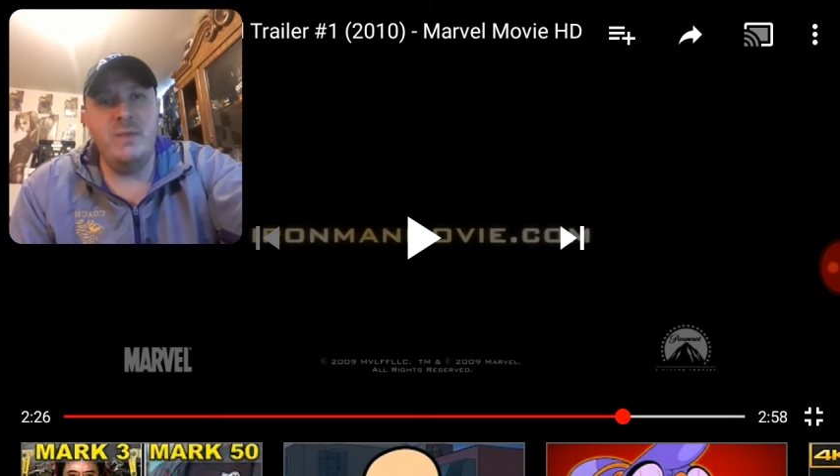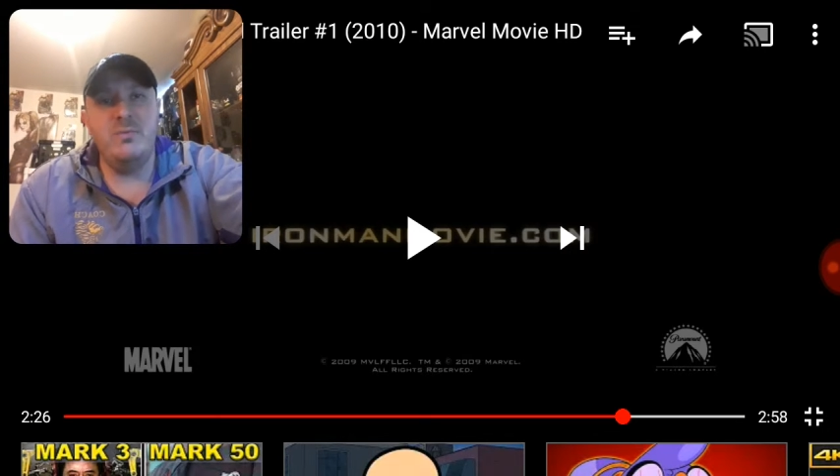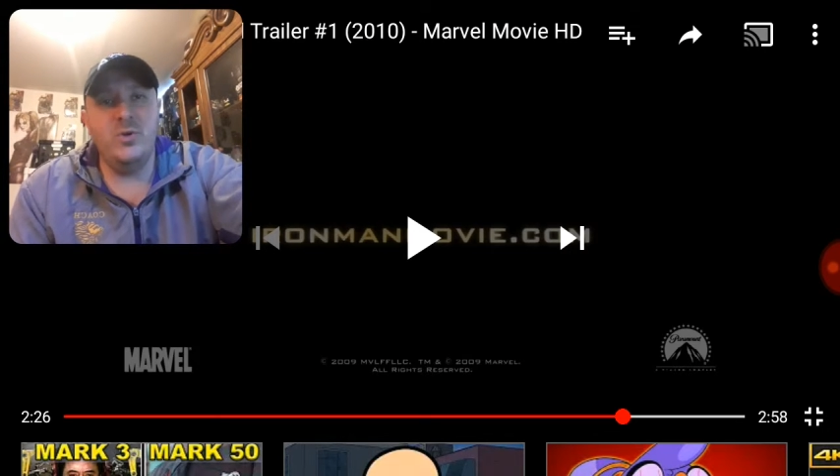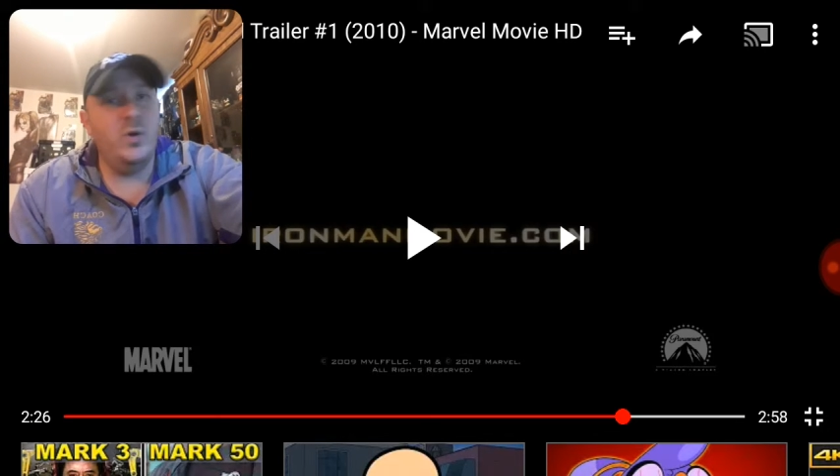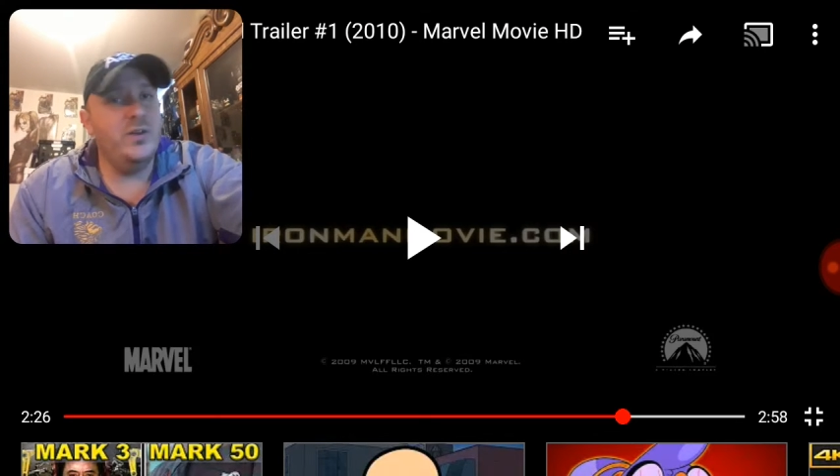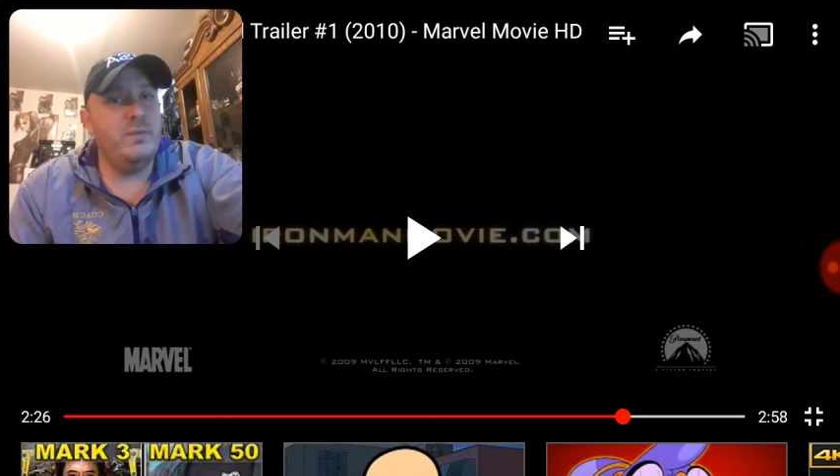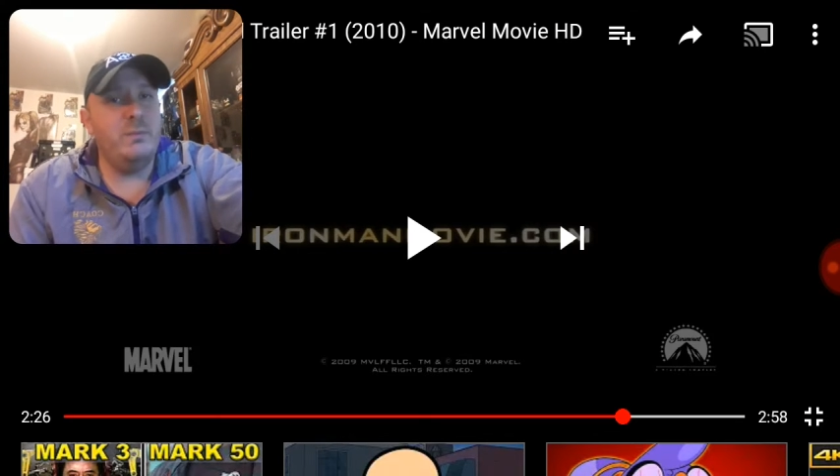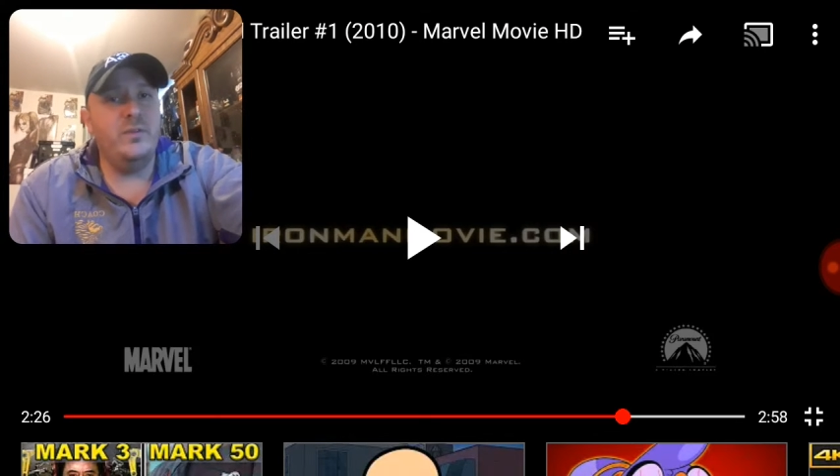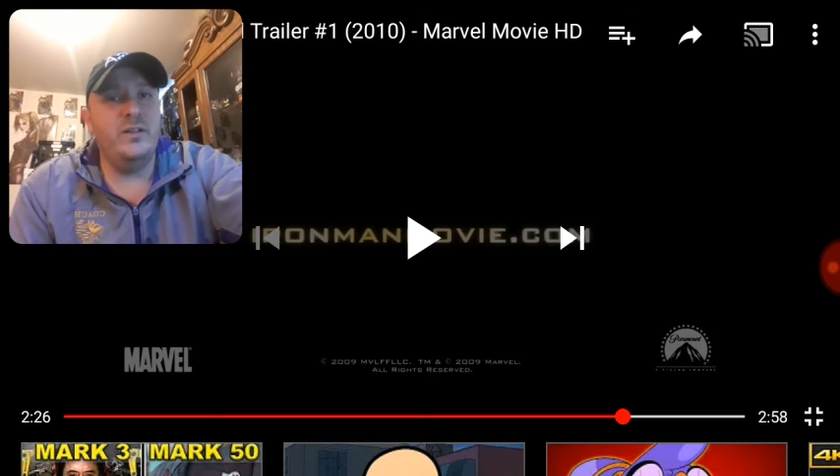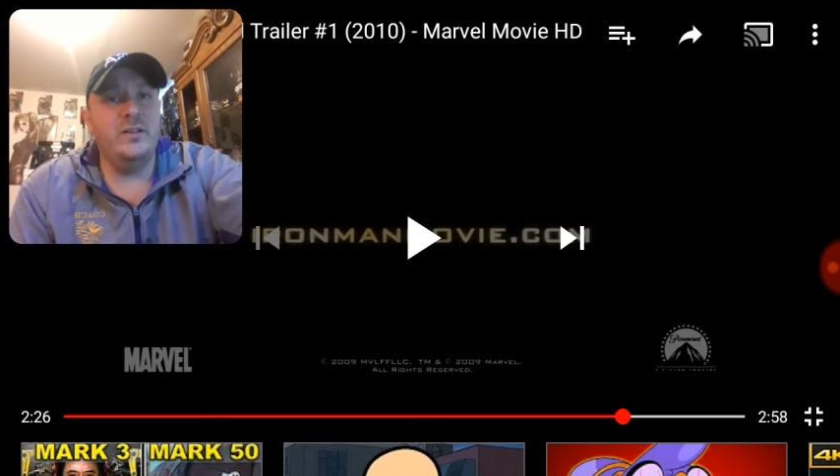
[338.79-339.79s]
Maybe you're one of the
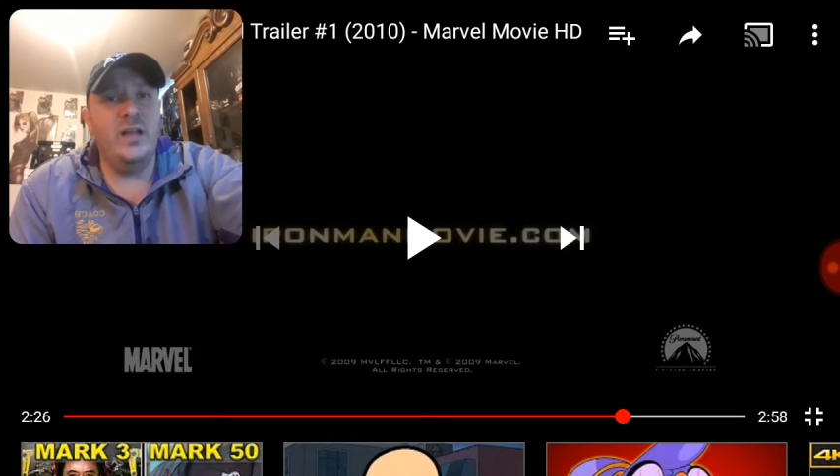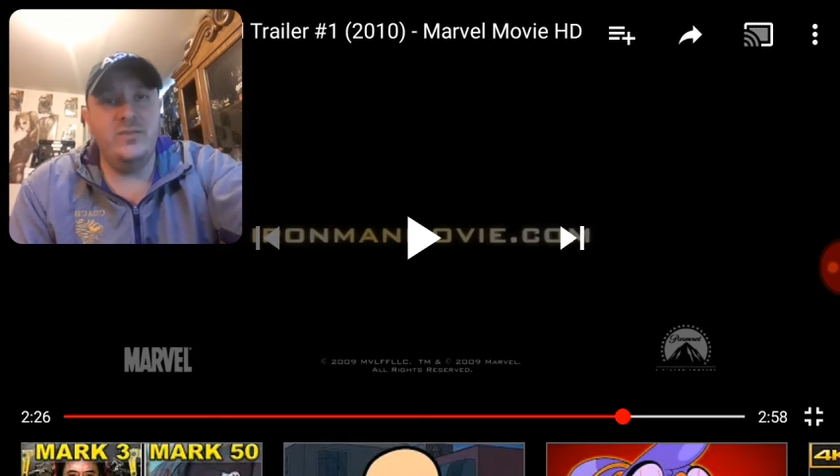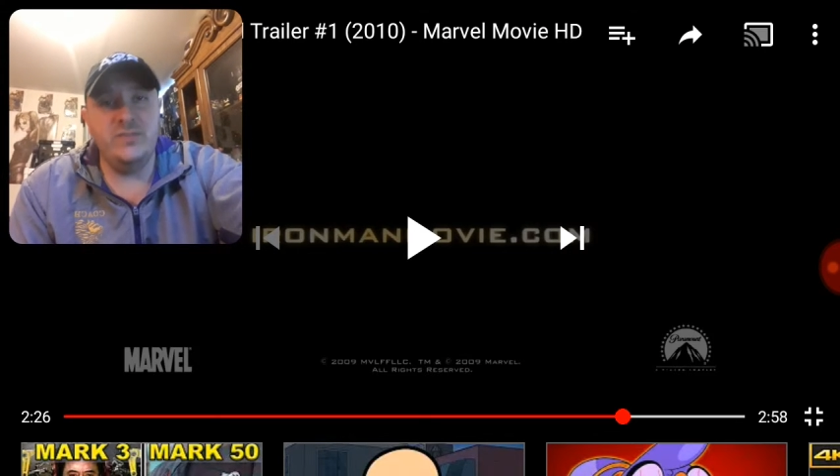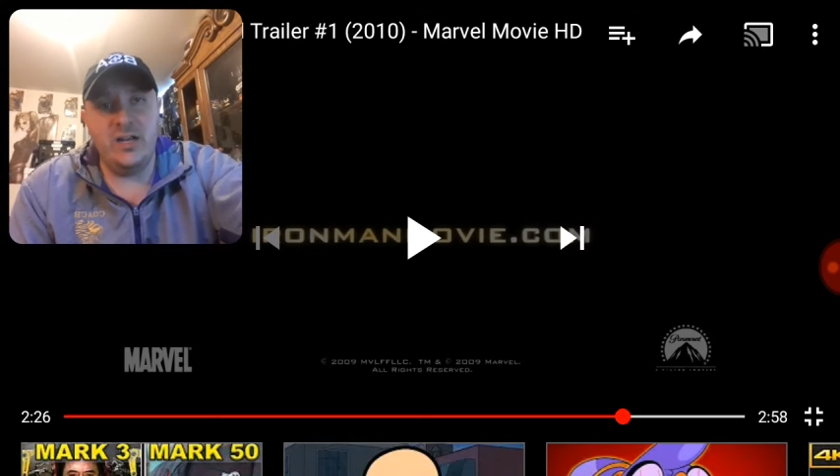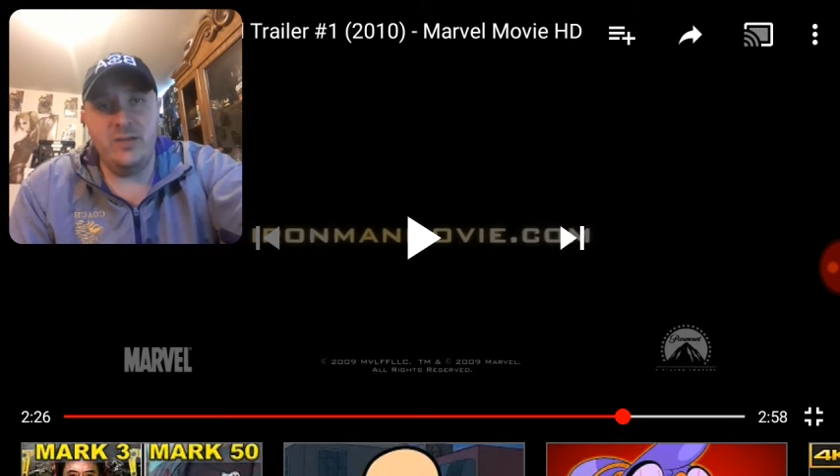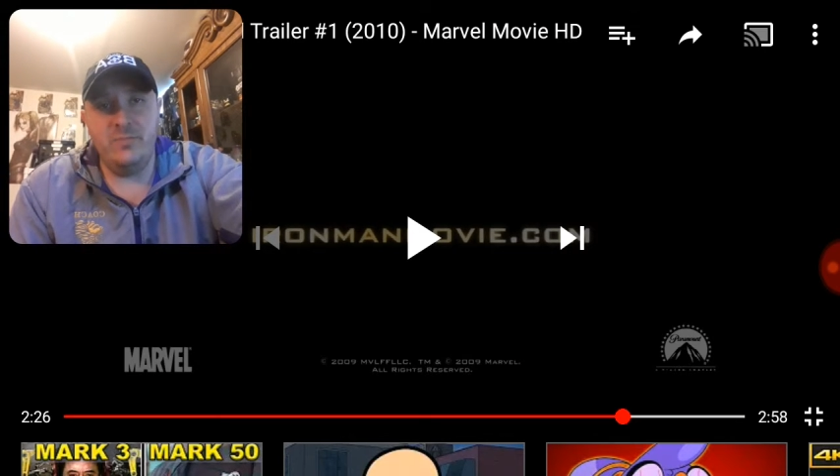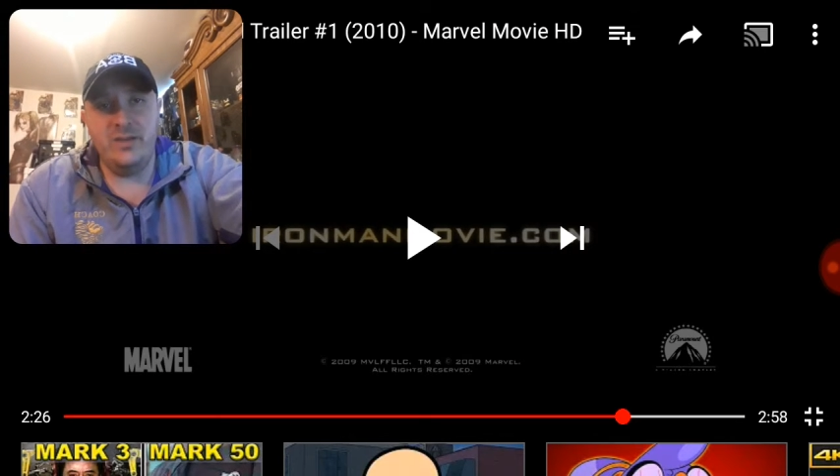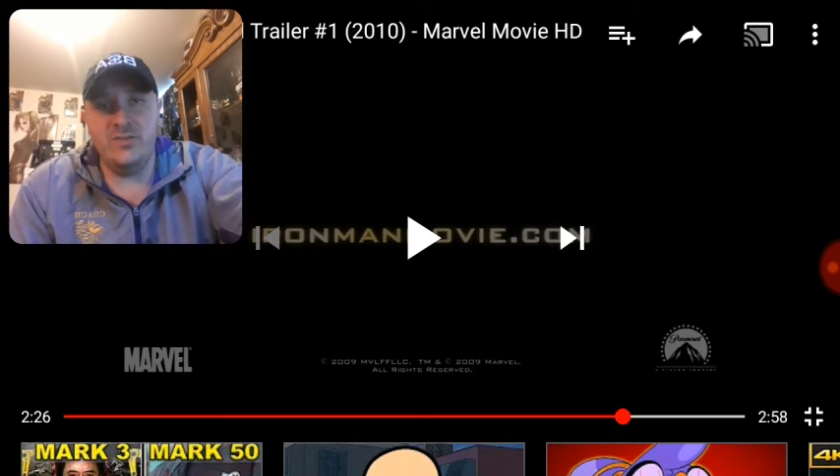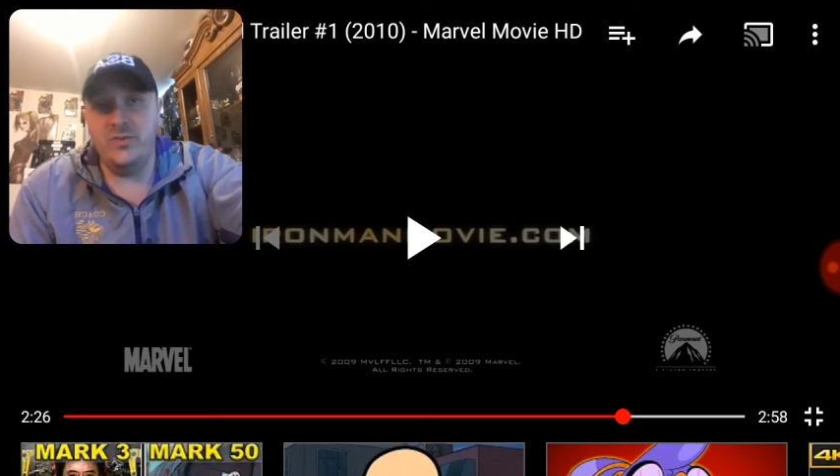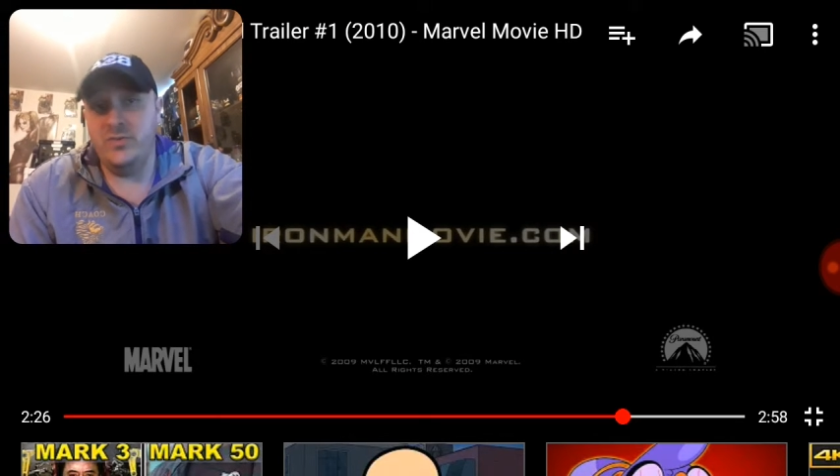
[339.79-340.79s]
people that loves Iron
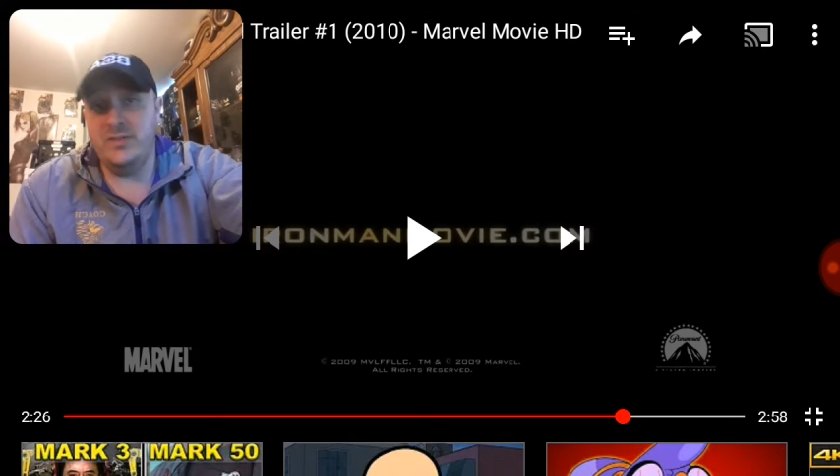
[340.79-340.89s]
Man 2.